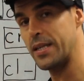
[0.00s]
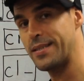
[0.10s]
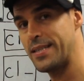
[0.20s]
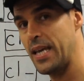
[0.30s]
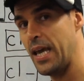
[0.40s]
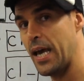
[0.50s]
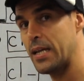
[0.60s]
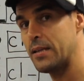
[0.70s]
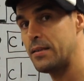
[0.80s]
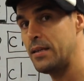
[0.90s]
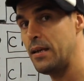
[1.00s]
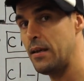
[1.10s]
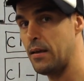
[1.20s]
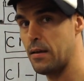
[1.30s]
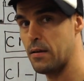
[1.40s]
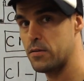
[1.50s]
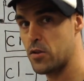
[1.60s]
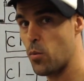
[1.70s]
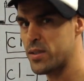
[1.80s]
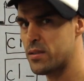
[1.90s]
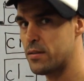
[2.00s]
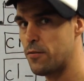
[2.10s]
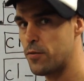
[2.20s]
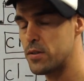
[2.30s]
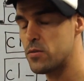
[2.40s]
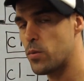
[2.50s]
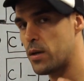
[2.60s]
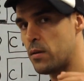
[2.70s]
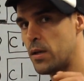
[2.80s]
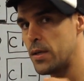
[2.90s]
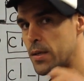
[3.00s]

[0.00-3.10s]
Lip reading: a T and a D here. So what's the difference? Well,